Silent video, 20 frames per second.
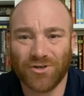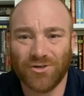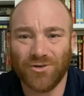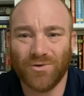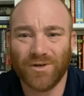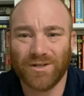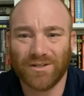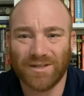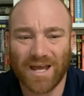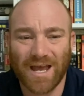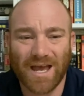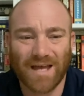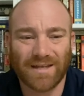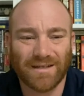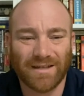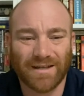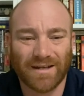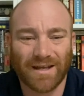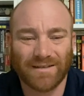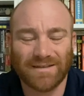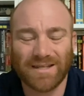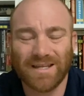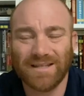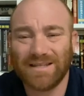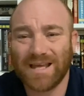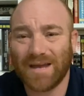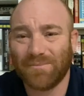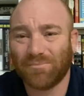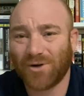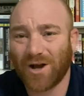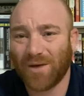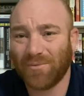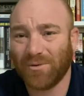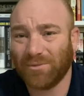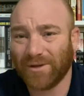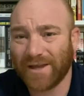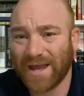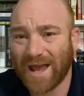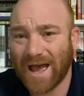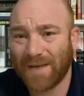doing that. And I think that
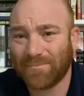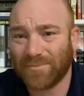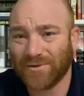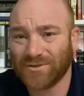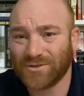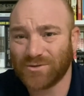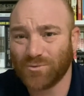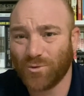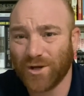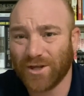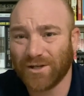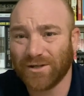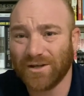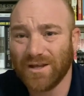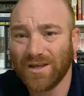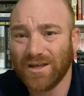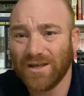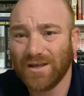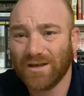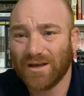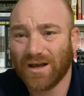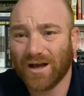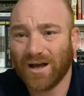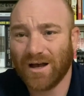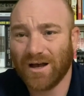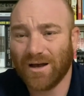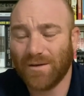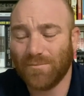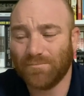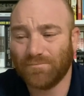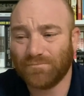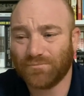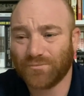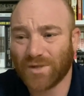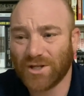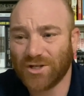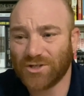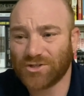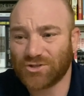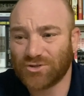probably happens when um,
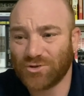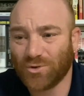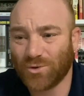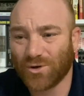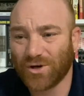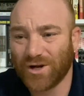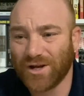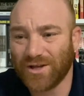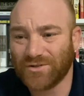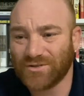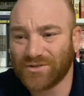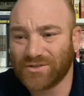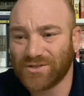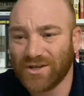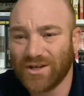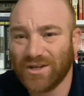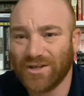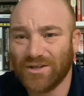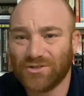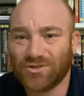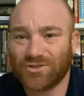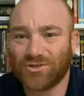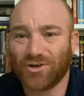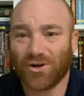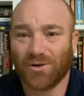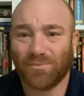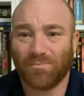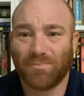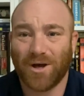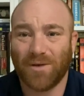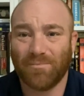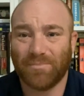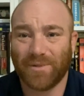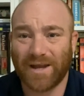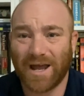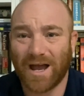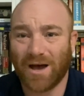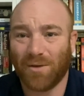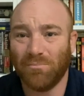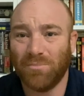historians start
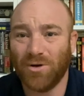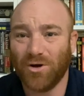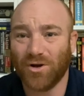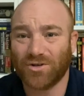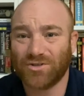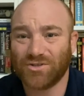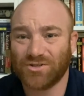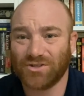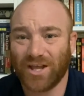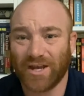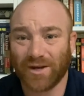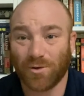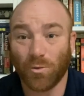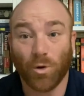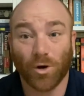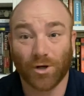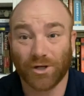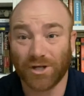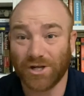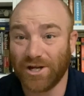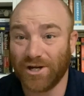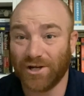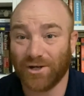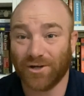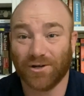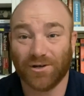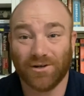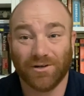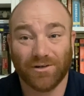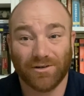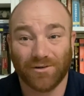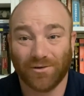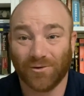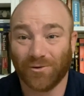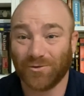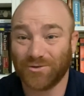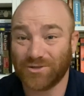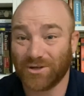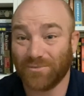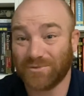pumping out books like one a year
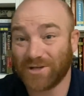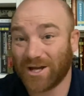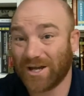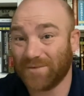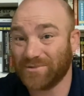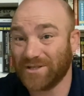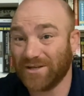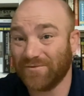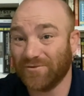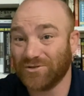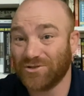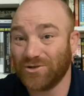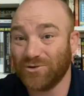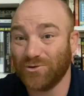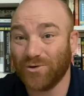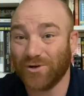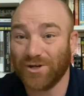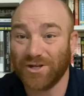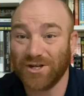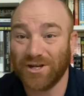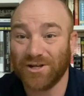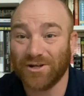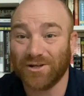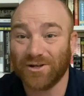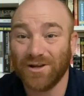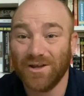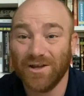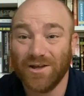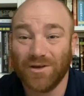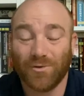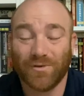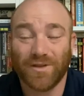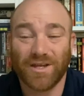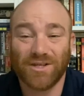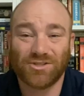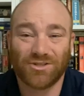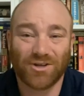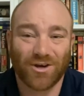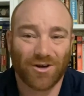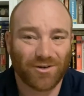or sometimes even two in a year. When they
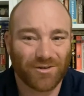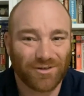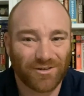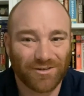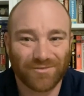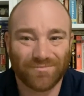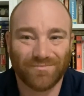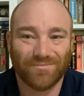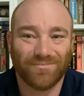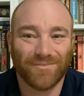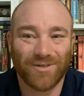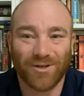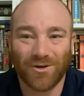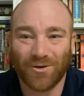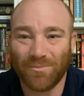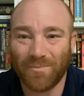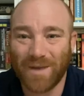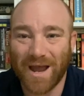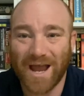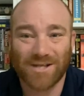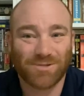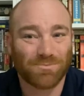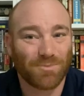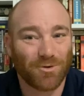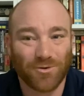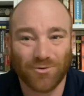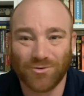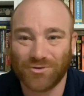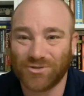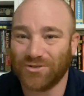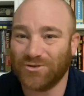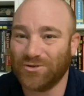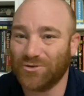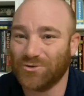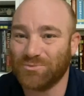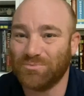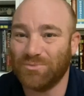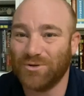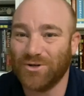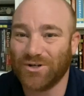start, you know, mass producing
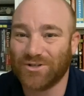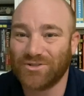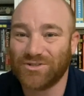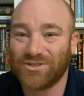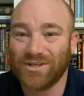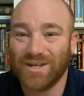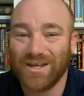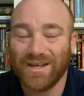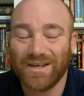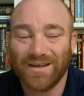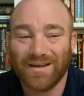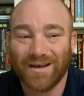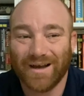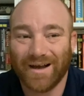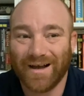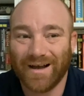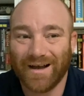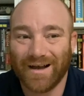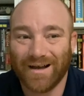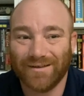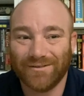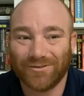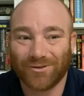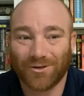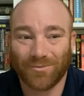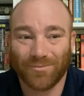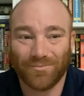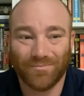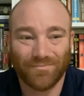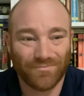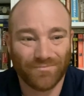those books uh, or